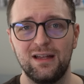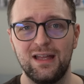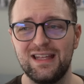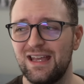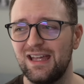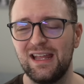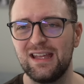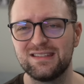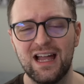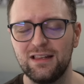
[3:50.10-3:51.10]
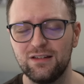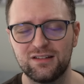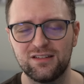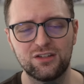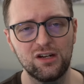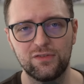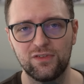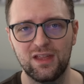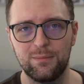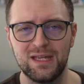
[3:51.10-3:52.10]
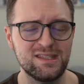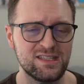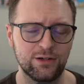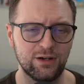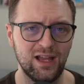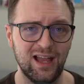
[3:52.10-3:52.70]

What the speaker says: It has not looked as good for them in Serie A,